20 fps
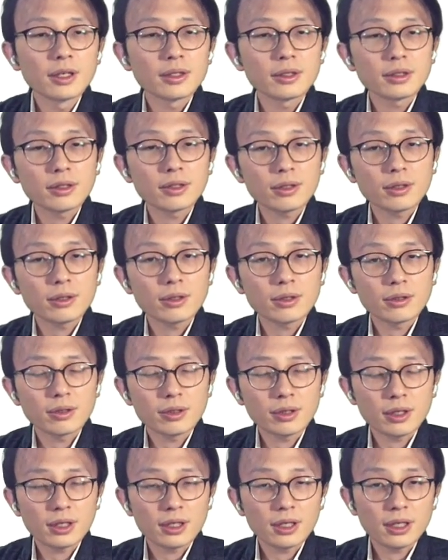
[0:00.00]
So
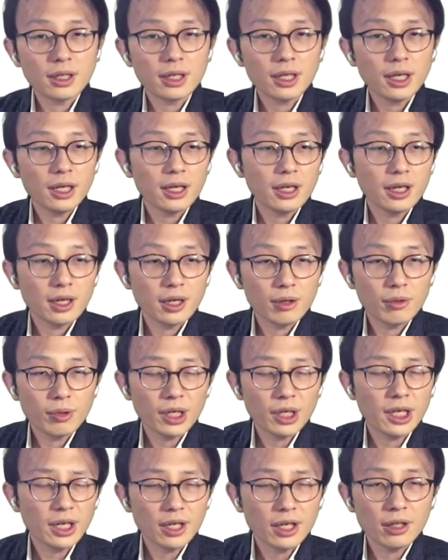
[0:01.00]
here
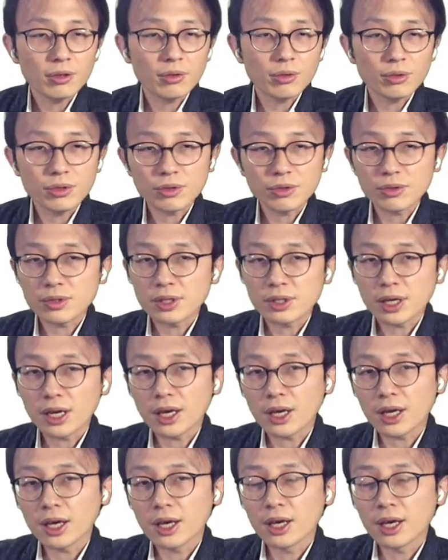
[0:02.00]
we introduce
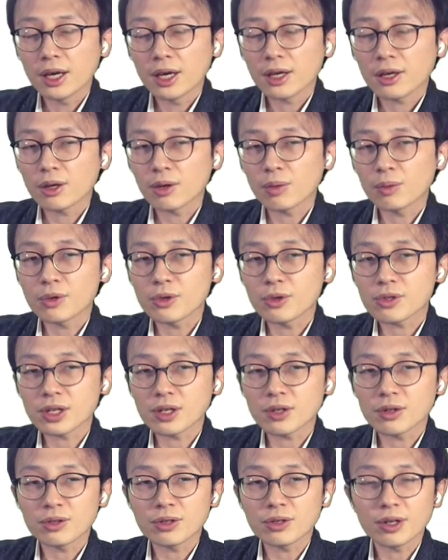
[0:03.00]

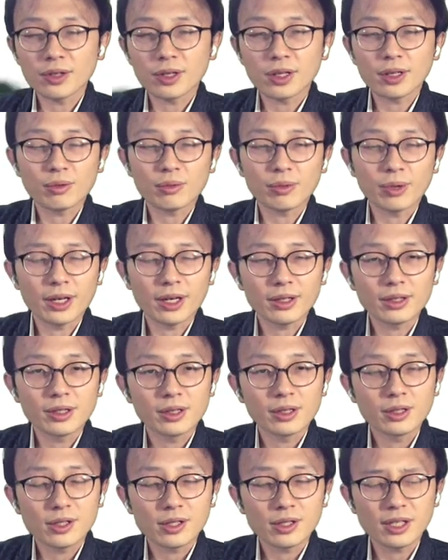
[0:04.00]
convolutional neural networks,
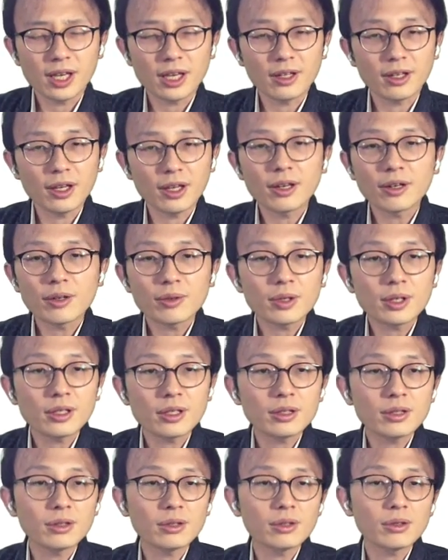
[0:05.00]
CNN,
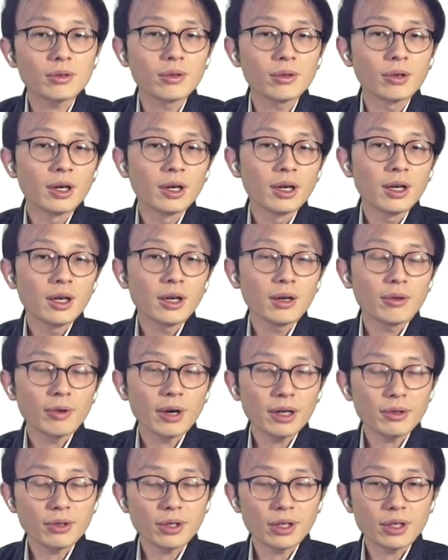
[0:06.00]
is
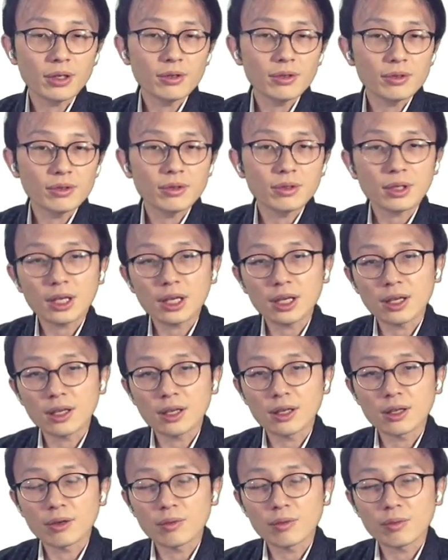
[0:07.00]
widely used
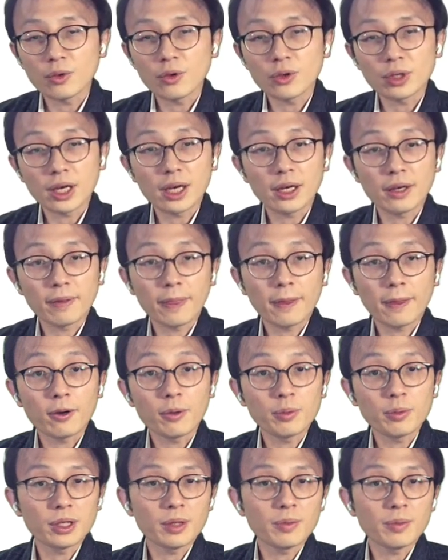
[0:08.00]
in modern
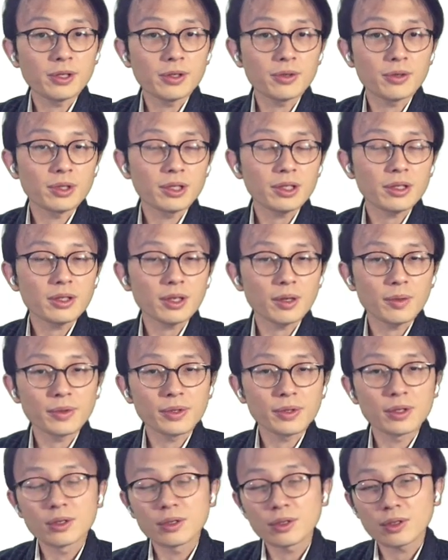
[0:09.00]
computer vision
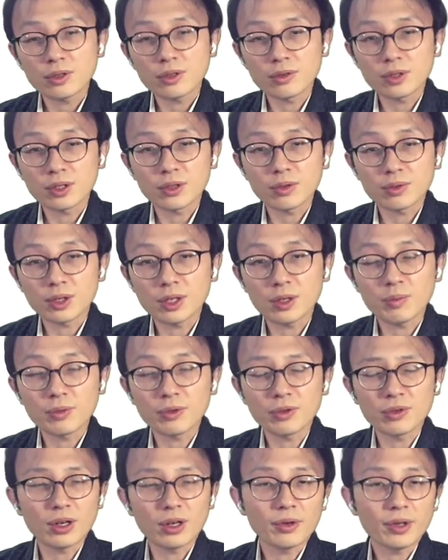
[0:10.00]
systems using deep
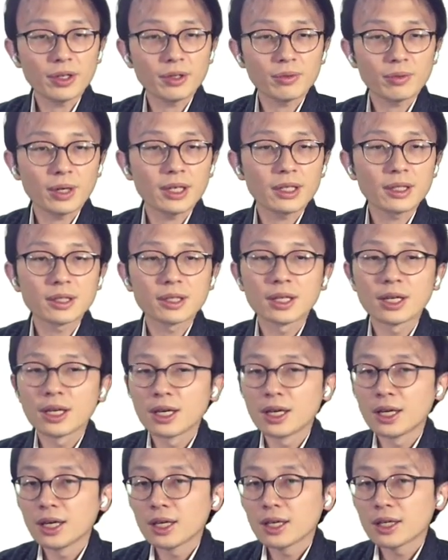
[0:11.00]
neural networks.
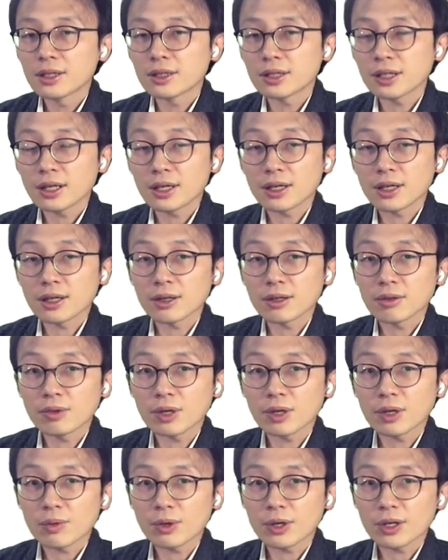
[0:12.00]
Then
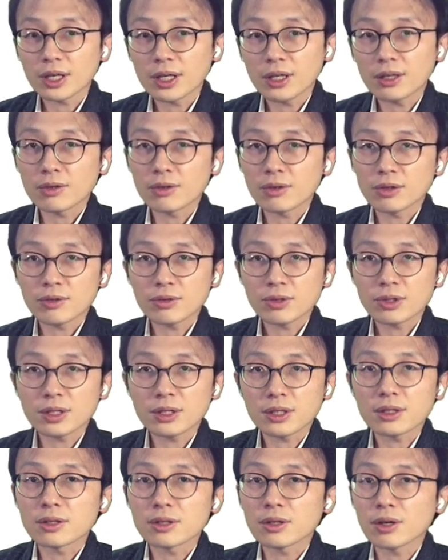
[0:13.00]
we will introduce
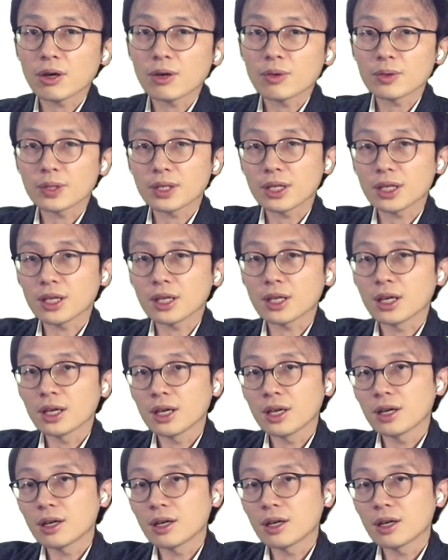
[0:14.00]
this of the